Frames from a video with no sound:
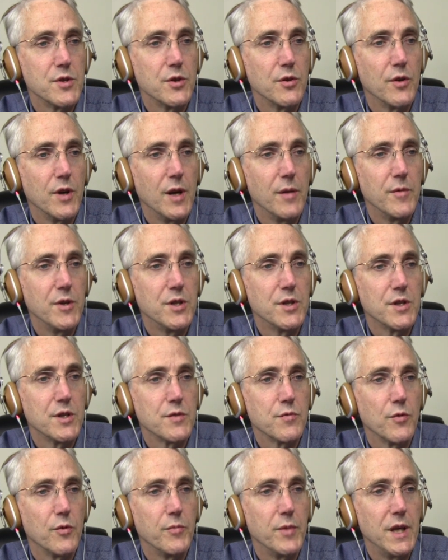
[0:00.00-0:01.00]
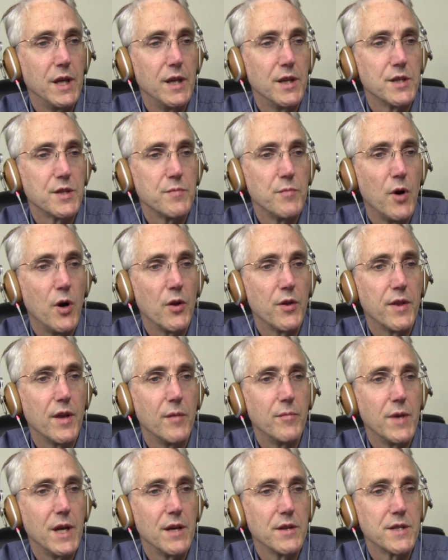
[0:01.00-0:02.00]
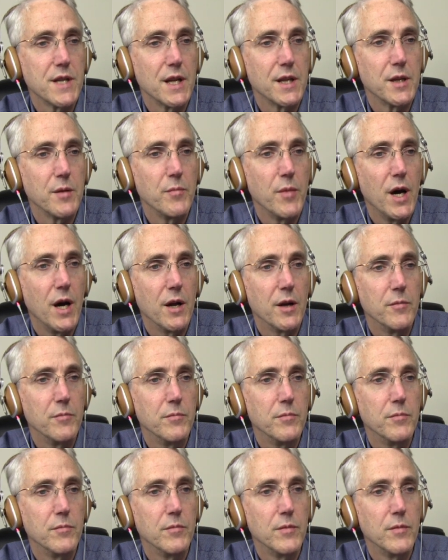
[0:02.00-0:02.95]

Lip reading: Your images will be small thumbnails at the bottom.